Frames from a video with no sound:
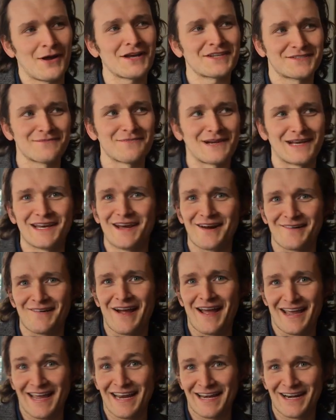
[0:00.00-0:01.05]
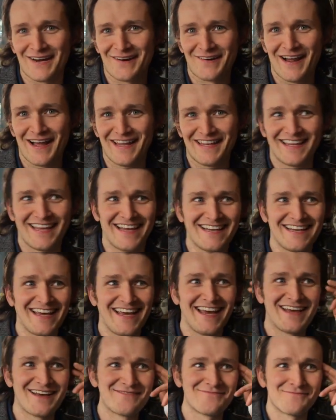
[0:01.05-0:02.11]
Possibly, in and around then,
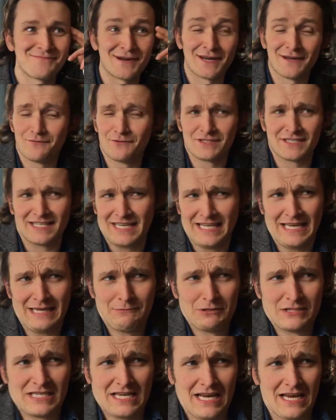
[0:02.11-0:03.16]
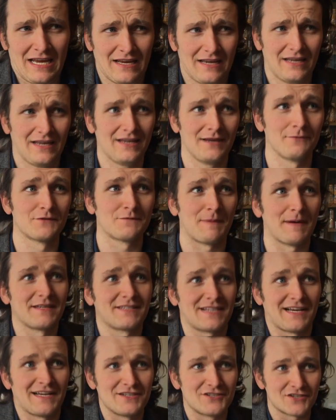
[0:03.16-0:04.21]
yeah. But he was
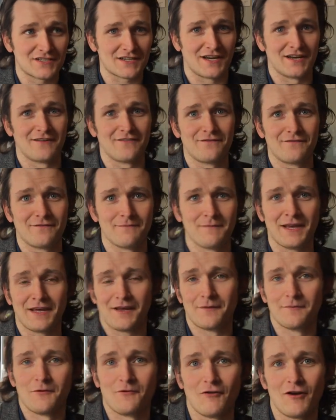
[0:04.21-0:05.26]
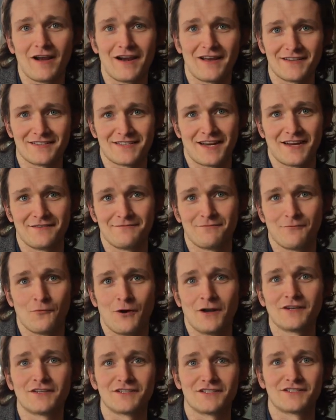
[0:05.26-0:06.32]
basically just kind of making me realise that I
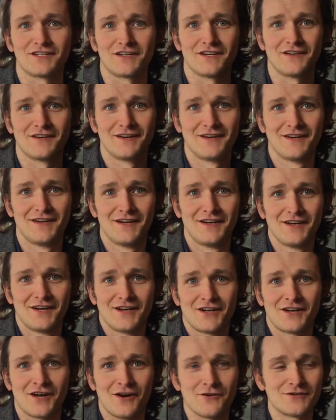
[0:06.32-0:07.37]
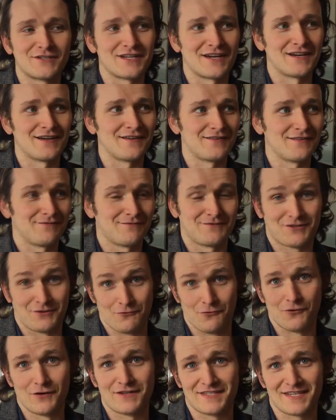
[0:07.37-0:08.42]
wanted to go
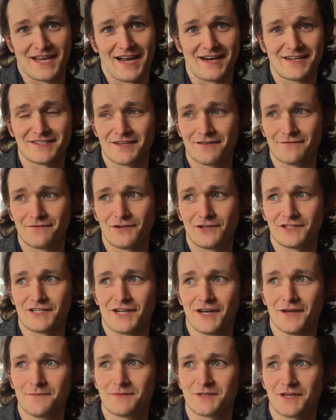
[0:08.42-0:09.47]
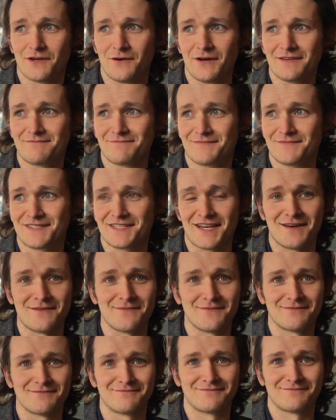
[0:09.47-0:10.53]
towards the acting full time. So I sent
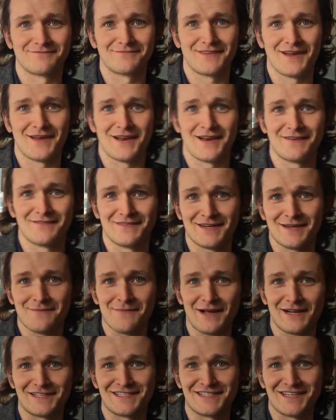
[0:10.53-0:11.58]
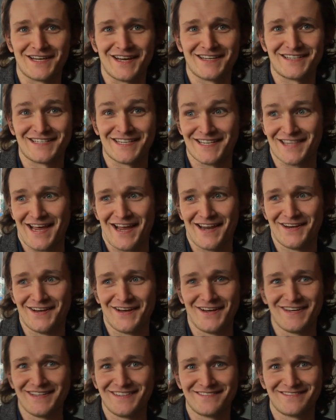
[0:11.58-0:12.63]
an email to DIT that
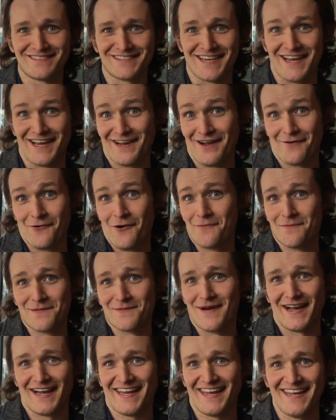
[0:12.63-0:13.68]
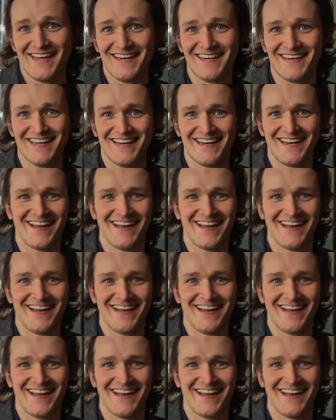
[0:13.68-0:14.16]
night saying I won't be back in.